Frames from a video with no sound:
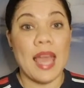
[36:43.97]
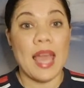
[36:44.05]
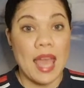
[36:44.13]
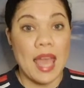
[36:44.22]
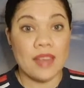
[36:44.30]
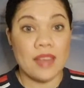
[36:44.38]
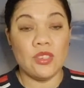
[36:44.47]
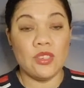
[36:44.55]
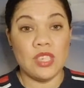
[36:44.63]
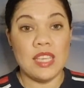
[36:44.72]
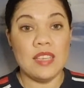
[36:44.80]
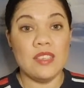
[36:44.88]

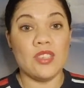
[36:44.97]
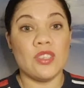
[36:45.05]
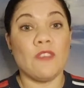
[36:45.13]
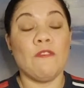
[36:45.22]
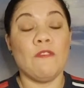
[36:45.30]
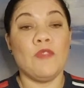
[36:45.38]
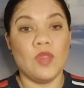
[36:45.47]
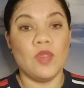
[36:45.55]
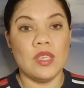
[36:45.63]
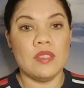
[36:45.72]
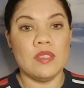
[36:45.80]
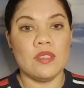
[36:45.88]
energy to the
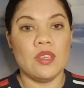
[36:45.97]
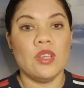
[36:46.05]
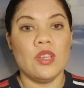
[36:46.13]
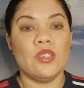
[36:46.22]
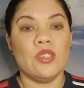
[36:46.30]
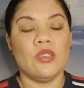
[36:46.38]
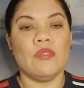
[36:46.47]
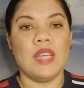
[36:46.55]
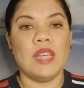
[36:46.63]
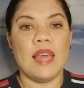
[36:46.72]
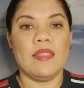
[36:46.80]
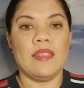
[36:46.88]
fullest to
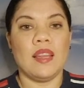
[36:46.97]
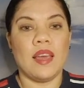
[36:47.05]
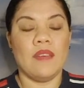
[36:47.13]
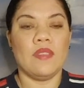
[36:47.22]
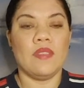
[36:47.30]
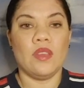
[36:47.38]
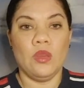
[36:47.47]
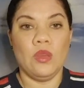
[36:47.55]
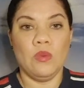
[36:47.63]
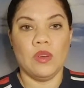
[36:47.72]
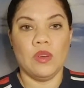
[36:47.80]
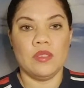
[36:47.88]
create the life that you
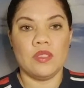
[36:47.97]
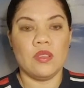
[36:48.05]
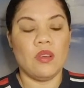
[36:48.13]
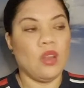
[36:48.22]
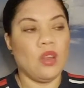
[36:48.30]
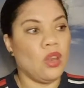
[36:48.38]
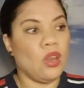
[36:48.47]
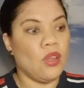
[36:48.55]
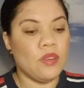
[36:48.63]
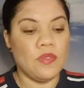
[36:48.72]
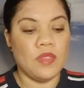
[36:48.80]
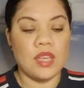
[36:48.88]
want. So a lot
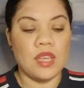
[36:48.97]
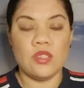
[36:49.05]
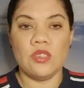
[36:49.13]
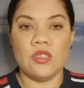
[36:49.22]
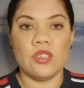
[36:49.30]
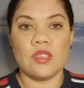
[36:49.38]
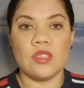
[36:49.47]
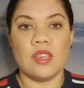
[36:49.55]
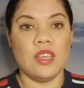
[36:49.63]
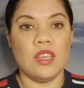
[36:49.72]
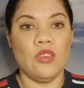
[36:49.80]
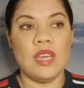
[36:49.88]
of things
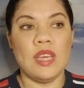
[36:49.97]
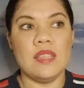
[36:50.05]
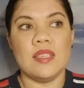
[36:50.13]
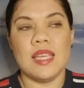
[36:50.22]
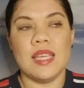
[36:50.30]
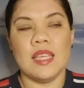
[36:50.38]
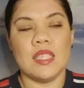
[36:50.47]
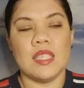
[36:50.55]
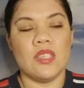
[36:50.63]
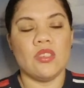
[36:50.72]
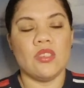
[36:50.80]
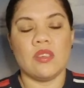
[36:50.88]
your instinct
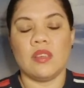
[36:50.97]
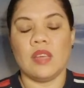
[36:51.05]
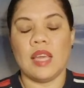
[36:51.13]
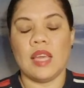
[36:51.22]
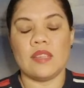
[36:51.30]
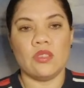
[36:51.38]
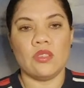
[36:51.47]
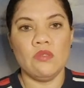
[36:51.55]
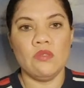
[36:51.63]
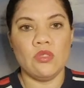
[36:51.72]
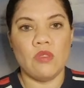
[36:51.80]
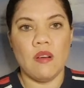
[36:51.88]
is just going to get so
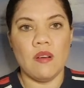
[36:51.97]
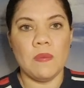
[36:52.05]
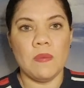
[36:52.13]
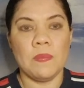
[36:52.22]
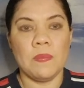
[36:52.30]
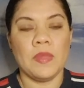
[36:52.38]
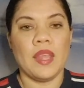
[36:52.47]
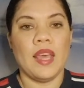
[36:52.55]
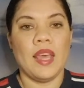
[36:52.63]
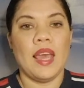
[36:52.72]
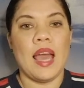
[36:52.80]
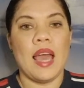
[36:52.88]
strong,
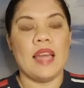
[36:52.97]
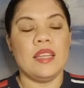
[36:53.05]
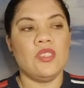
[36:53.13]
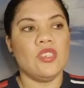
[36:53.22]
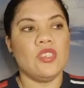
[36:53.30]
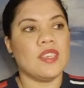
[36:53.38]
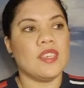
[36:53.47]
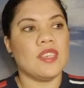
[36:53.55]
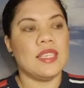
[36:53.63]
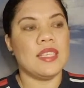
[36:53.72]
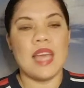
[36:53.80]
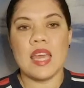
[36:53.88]
and it's just going to
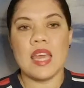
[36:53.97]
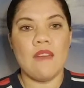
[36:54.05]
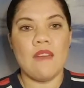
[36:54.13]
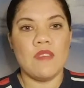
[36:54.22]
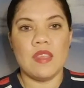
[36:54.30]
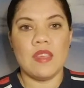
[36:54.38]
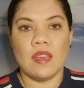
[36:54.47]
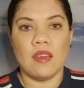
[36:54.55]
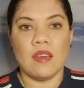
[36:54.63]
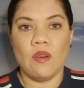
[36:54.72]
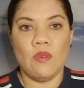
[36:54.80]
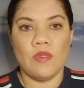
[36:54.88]
take everything
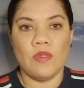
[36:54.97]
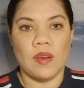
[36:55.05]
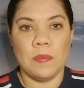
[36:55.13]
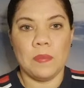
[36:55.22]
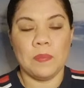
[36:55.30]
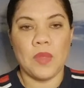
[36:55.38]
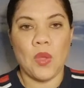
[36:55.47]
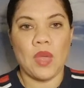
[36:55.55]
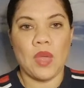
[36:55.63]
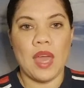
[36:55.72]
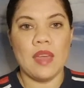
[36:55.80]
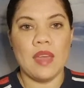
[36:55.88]
over.
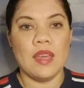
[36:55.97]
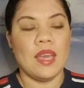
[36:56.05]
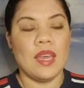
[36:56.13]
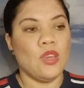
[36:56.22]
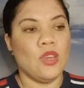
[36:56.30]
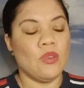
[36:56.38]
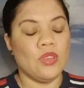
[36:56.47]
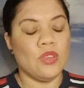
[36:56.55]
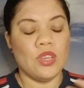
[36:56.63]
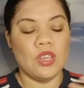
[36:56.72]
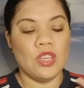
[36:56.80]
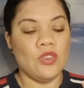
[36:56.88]
Okay,
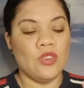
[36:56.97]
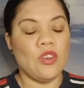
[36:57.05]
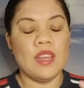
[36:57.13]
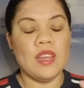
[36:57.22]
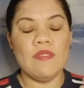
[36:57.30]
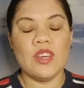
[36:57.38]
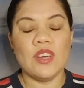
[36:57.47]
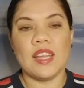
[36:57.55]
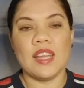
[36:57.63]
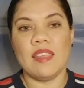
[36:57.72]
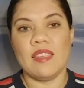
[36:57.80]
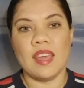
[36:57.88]
you're not even going
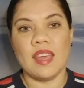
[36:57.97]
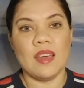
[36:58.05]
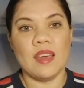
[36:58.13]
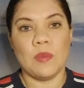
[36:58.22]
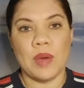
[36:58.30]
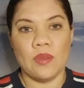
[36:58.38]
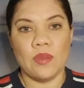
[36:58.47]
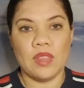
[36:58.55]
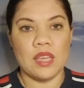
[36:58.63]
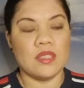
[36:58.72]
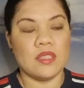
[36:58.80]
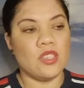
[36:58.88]
to think about
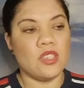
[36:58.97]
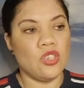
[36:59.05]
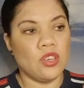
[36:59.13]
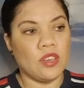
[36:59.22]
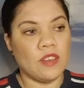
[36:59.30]
things. It's you're going to